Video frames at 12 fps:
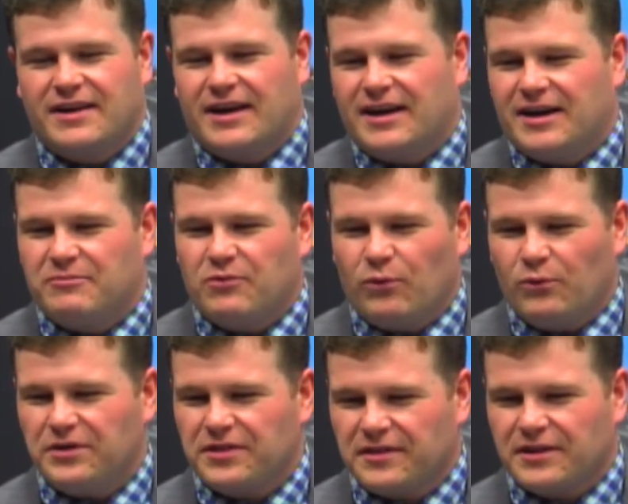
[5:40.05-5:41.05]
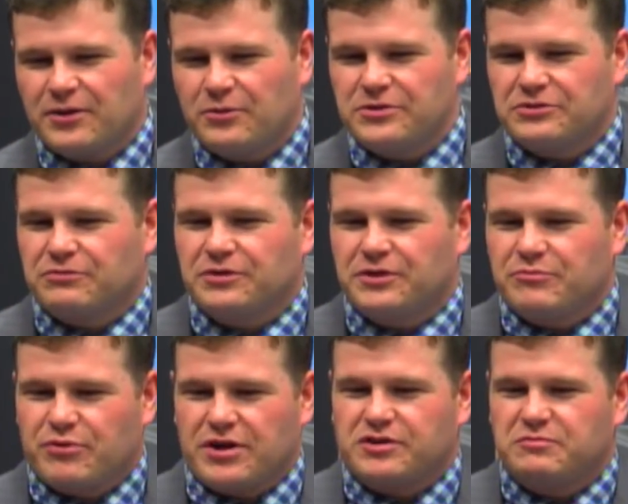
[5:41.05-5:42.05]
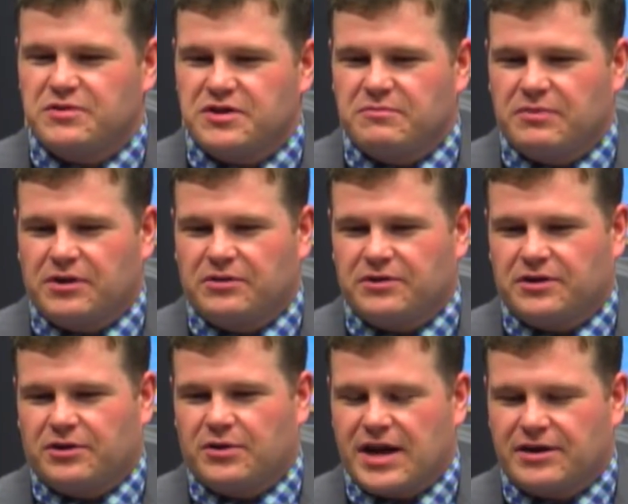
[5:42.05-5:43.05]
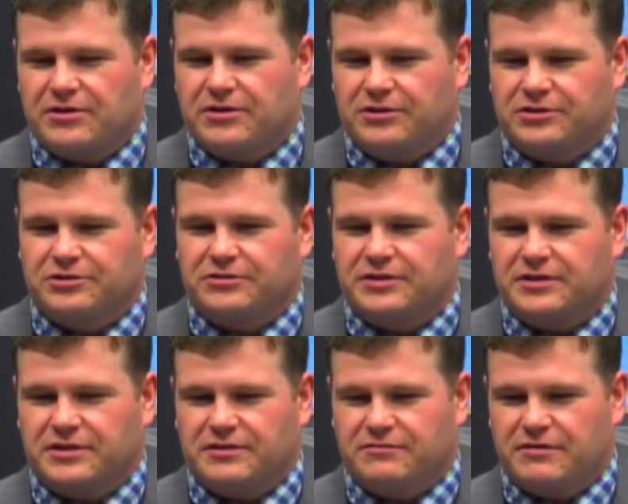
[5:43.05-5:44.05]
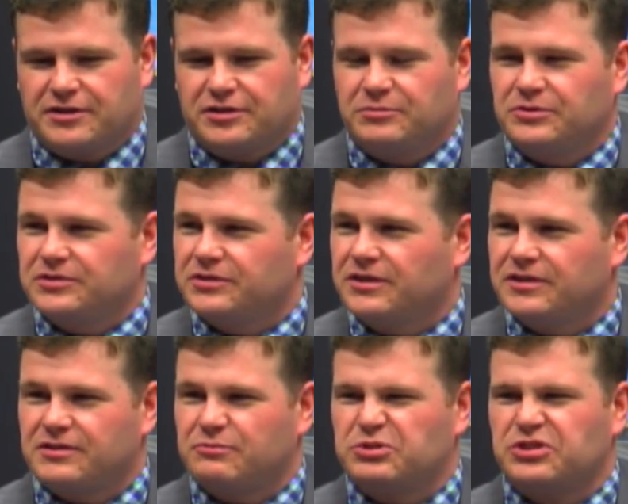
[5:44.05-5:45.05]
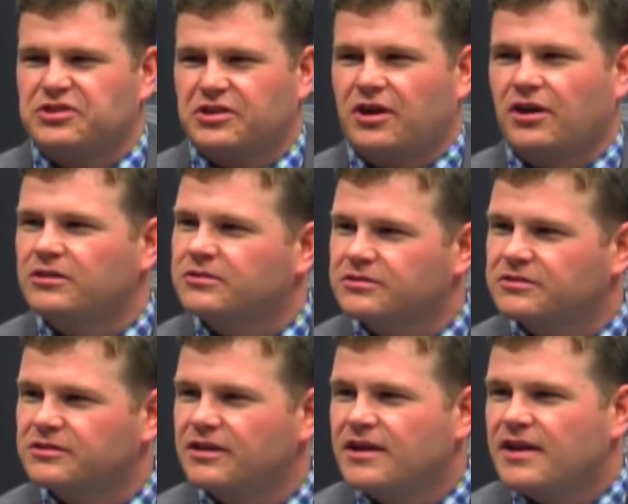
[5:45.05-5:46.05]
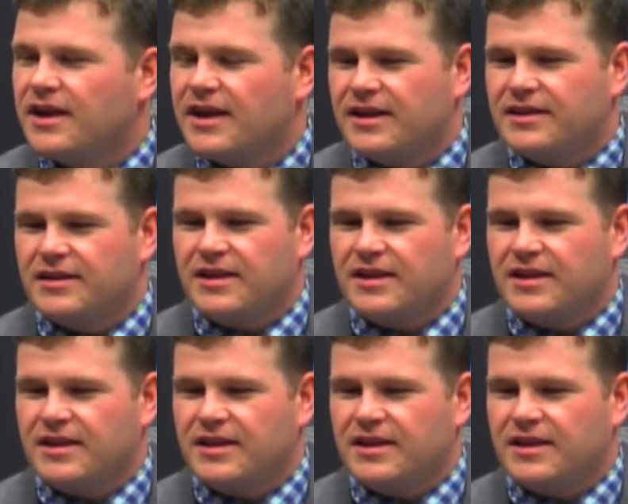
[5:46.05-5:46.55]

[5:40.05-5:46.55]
Um, one thing that always really impressed me about, you know, agriculture and, and vegetables and all this stuff, but just the colors. Mm. And,